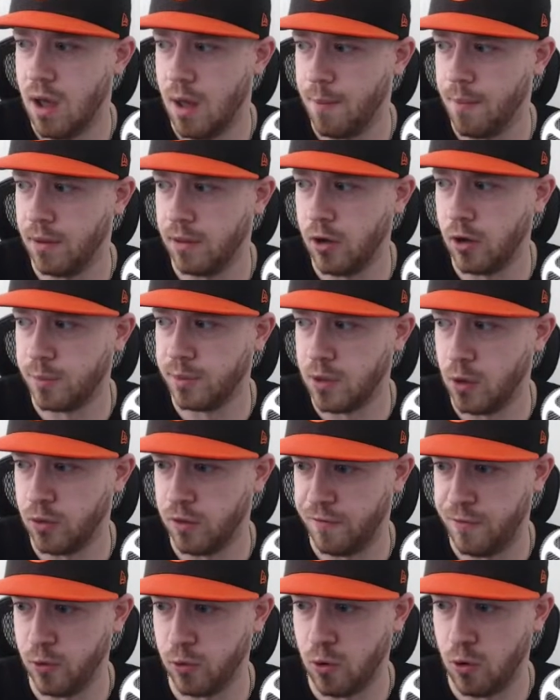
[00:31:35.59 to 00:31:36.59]
I'm a little below the
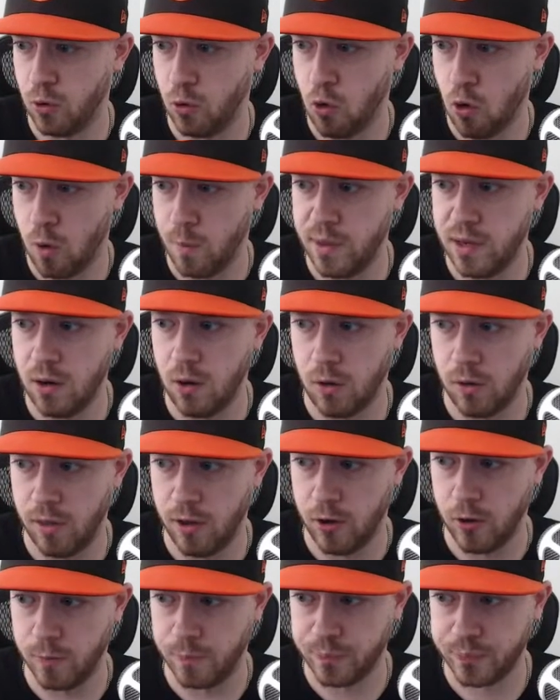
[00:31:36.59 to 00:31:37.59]
field on Gorman,
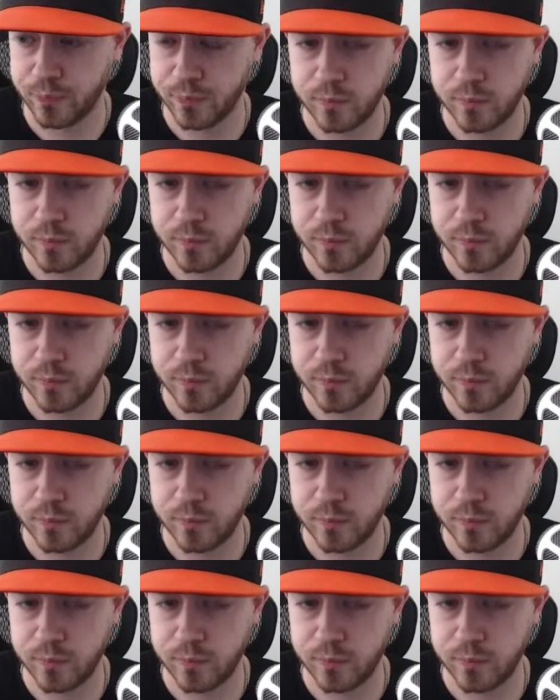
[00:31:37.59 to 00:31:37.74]
although